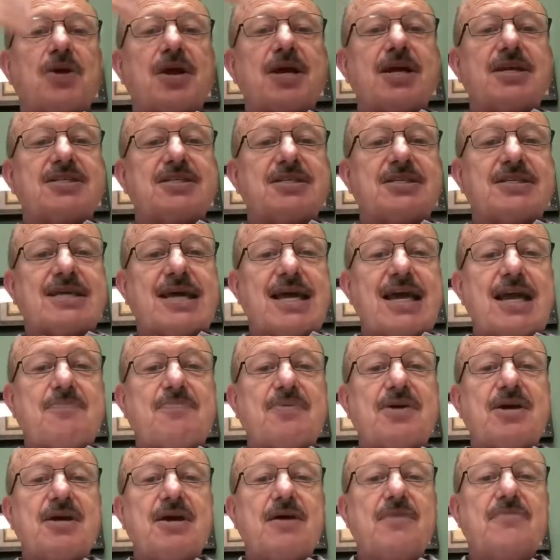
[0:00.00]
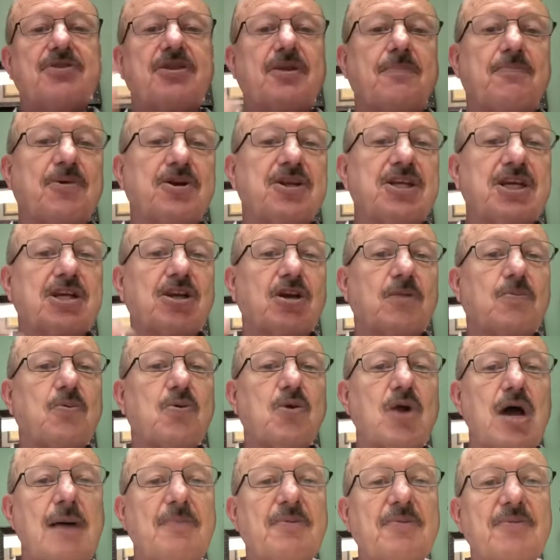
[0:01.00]
escape the particular
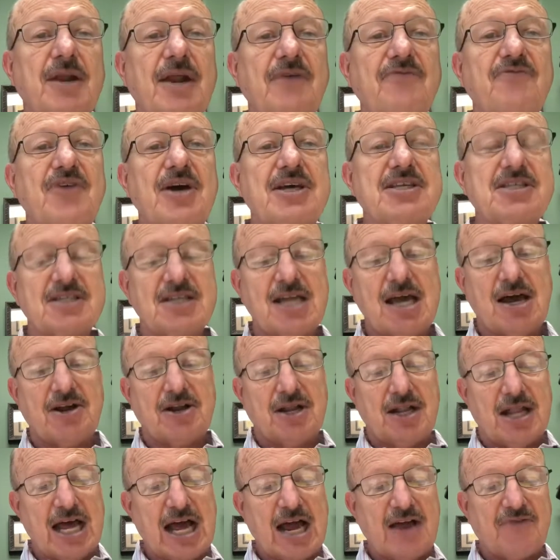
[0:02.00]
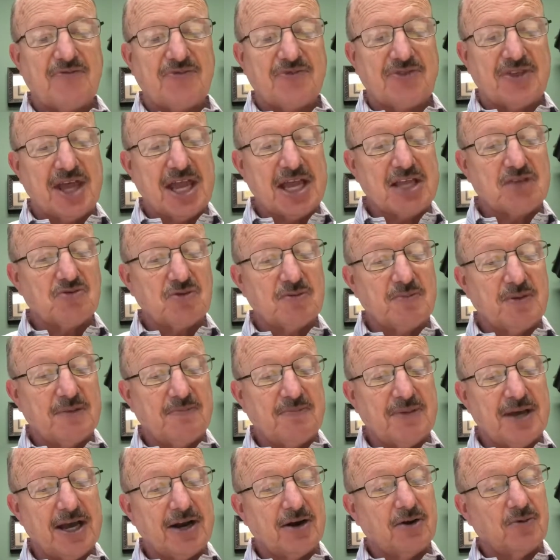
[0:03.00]
problem that I'm facing now in life, things would be
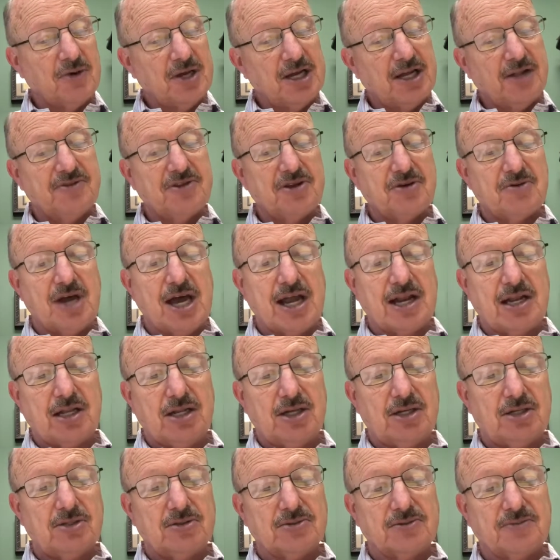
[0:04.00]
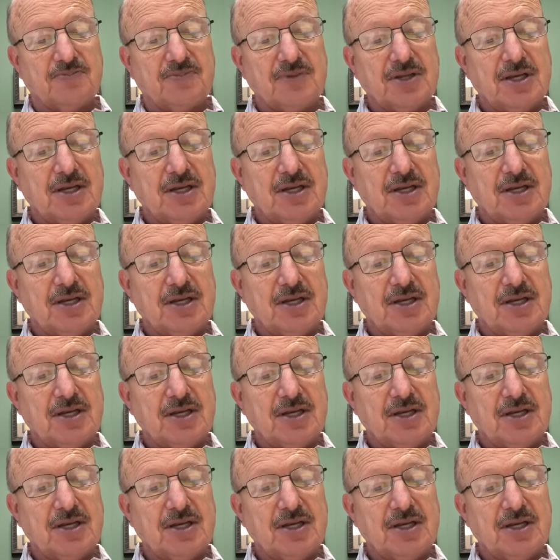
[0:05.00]
better? Well, you're not alone.